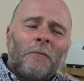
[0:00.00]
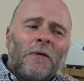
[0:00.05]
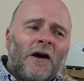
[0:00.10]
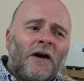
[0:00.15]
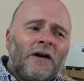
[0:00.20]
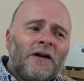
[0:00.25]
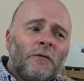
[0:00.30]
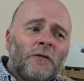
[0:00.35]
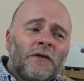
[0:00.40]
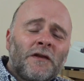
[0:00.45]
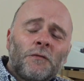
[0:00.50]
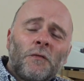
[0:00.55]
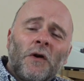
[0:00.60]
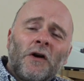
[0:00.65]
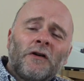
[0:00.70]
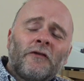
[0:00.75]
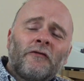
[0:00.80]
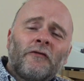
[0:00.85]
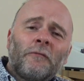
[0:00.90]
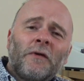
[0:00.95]
blah, it's
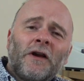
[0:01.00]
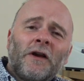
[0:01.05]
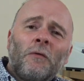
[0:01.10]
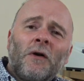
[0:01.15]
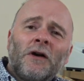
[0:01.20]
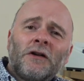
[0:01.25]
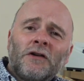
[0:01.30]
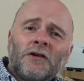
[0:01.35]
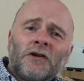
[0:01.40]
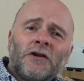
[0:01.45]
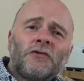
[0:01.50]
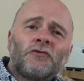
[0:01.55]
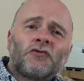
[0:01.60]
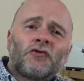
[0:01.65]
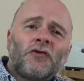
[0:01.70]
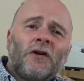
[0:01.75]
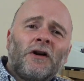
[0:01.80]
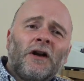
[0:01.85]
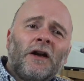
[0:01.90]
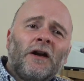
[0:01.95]
worked for me, why don't you
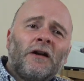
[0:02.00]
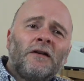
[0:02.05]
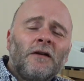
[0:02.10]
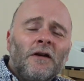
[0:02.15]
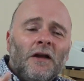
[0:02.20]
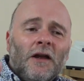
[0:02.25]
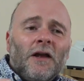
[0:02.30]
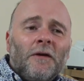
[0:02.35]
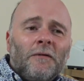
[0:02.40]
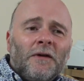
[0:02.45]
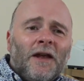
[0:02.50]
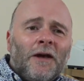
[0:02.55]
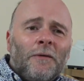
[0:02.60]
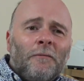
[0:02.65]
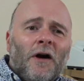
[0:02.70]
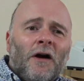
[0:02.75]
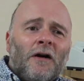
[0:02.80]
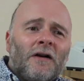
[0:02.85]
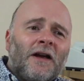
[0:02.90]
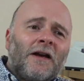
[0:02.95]
try it? And yeah,
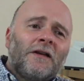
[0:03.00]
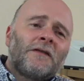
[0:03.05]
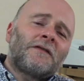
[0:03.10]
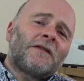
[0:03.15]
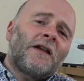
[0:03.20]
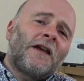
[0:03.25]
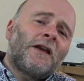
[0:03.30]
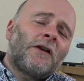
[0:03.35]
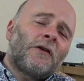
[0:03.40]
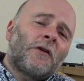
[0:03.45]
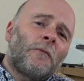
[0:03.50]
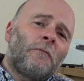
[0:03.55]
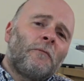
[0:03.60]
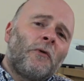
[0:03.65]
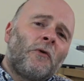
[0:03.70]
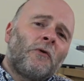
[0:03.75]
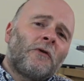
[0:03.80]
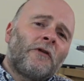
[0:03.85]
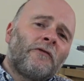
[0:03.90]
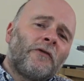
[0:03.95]
Mark has taken on
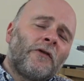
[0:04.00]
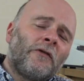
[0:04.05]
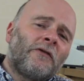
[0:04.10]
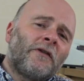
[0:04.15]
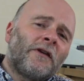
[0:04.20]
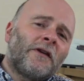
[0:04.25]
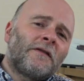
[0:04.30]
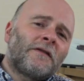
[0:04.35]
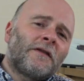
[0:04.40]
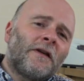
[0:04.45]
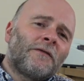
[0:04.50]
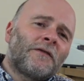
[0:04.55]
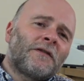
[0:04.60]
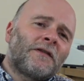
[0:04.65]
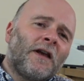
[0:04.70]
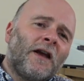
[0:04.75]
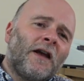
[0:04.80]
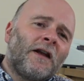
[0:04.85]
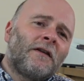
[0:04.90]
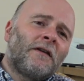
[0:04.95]
board a few things I've
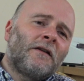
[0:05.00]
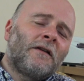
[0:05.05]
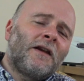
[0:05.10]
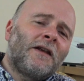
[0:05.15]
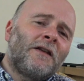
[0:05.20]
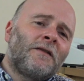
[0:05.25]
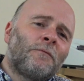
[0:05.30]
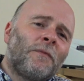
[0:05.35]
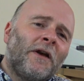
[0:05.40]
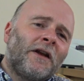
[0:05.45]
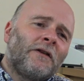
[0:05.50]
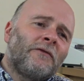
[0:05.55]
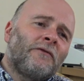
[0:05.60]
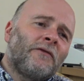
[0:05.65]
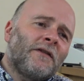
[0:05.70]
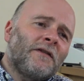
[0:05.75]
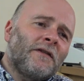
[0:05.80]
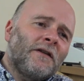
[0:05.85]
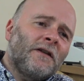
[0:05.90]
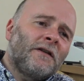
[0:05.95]
said, and he's
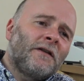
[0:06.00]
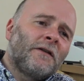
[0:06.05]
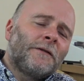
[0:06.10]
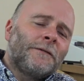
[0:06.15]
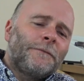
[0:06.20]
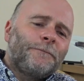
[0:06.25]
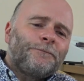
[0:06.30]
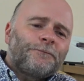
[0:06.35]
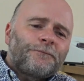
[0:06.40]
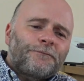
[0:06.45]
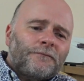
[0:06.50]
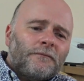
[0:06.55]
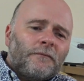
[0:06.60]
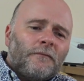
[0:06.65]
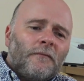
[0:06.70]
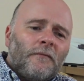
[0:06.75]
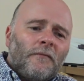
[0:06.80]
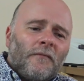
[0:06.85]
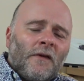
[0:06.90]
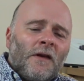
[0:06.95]
benefited,
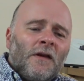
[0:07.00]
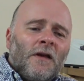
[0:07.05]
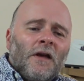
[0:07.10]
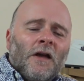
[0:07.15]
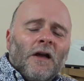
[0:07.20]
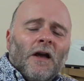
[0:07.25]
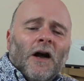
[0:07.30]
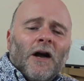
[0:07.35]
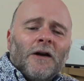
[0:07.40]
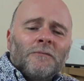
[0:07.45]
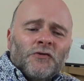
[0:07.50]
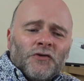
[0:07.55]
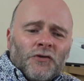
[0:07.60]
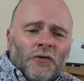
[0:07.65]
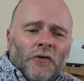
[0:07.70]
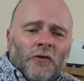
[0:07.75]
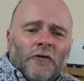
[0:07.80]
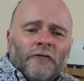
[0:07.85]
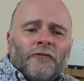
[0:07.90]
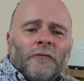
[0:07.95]
I'm
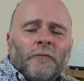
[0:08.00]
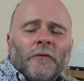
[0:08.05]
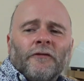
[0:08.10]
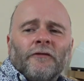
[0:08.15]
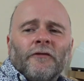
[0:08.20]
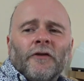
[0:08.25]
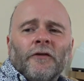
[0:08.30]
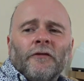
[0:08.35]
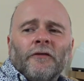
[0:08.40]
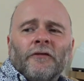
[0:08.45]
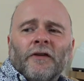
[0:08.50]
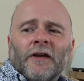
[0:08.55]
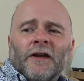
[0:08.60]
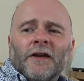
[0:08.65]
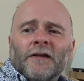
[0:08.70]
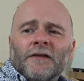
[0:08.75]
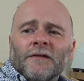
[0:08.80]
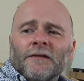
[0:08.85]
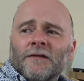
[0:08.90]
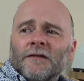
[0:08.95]
sure, from a few
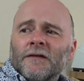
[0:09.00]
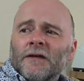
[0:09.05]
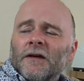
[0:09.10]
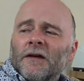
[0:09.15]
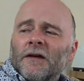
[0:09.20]
things.